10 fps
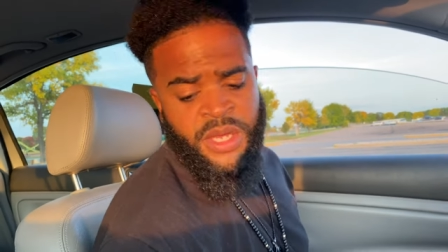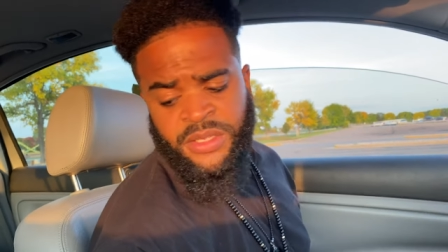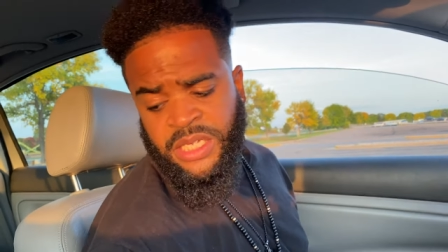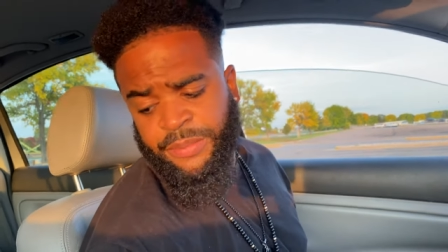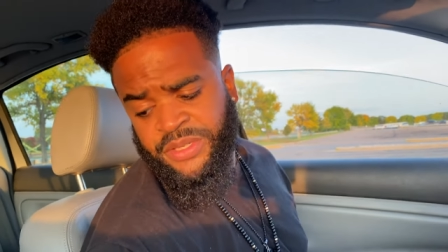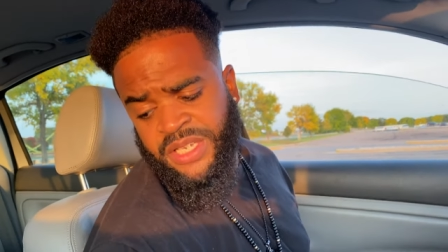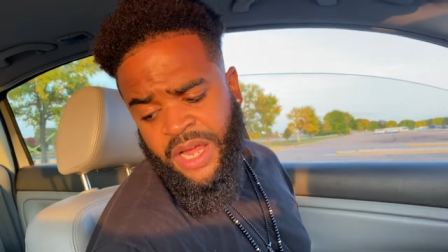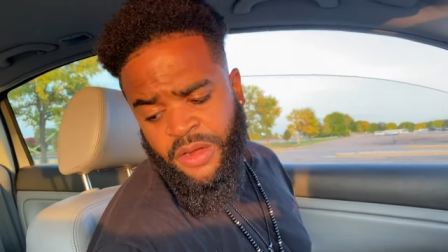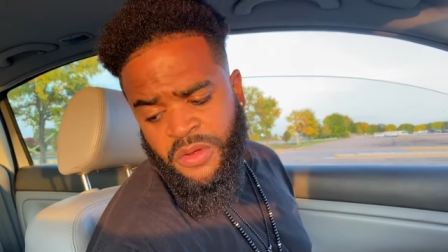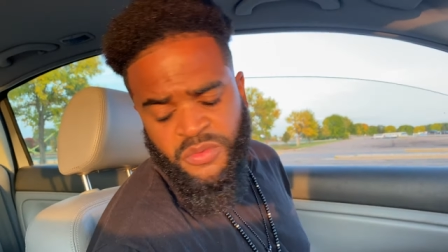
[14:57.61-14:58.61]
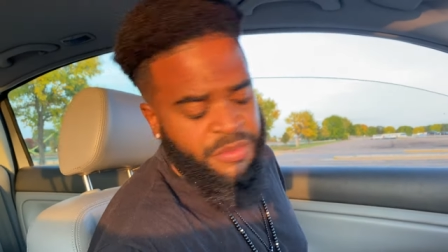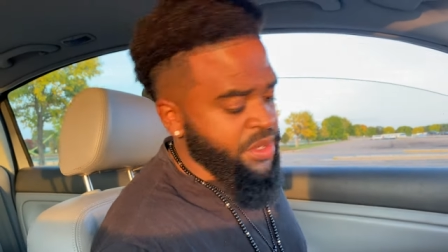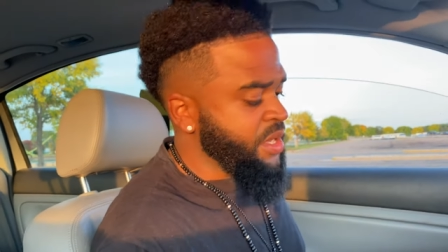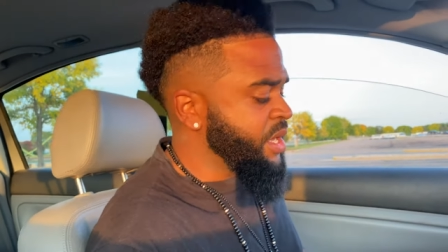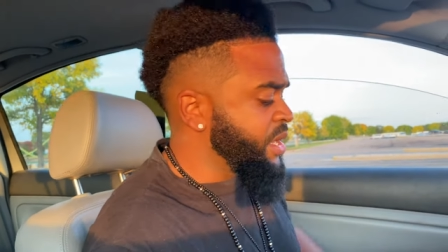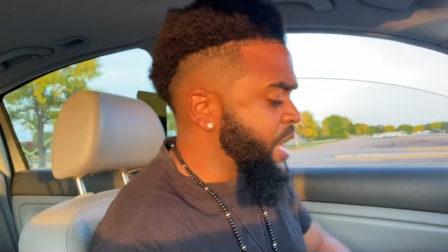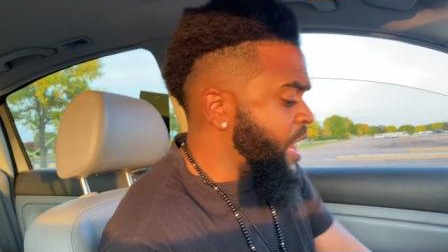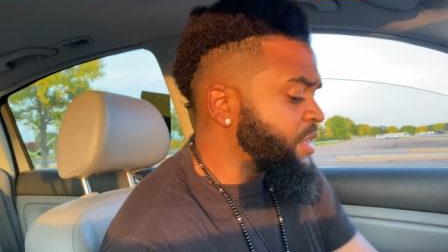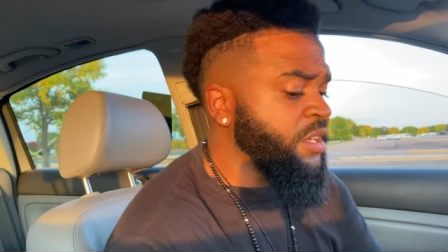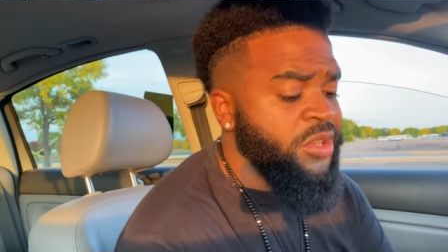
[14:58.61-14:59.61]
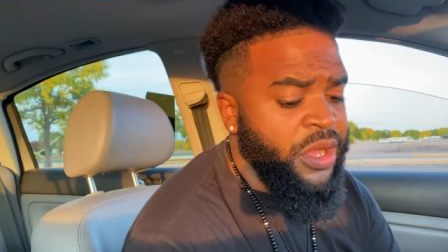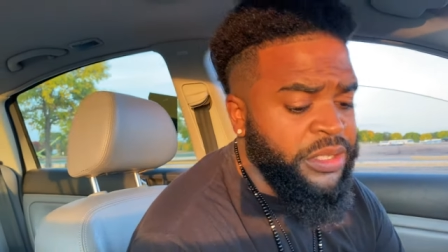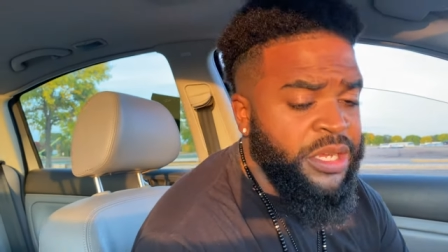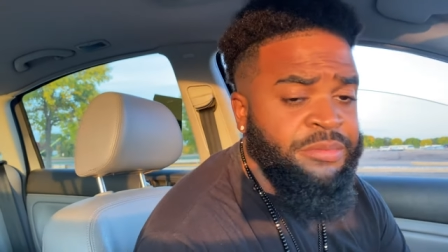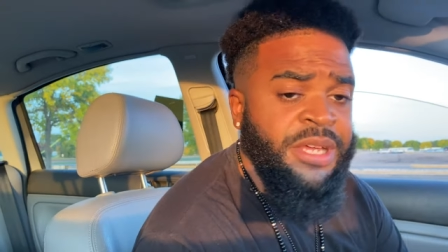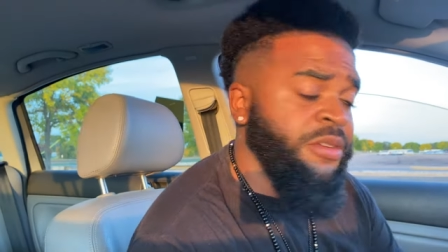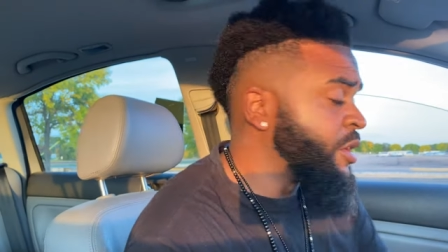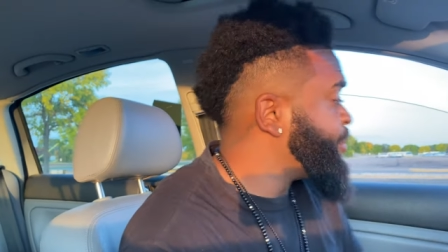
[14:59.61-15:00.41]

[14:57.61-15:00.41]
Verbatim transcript: take the Passat home with me, and I'll give y'all an update on the